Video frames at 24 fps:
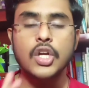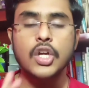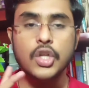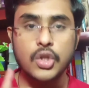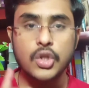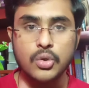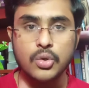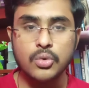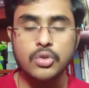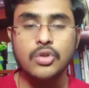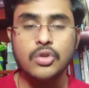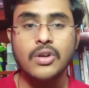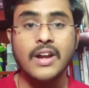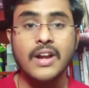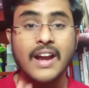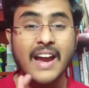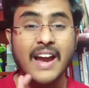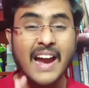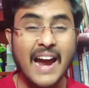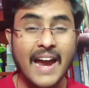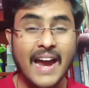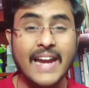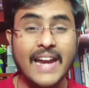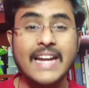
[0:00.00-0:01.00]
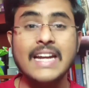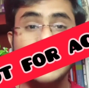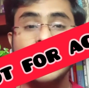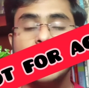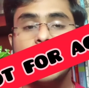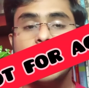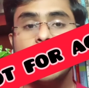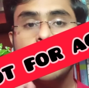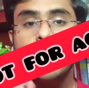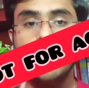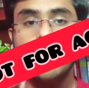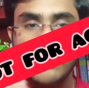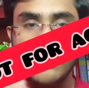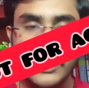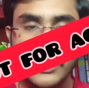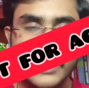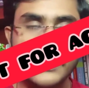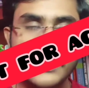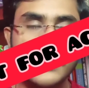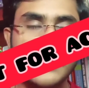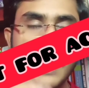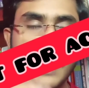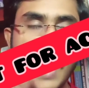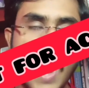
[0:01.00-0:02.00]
you to kindly read it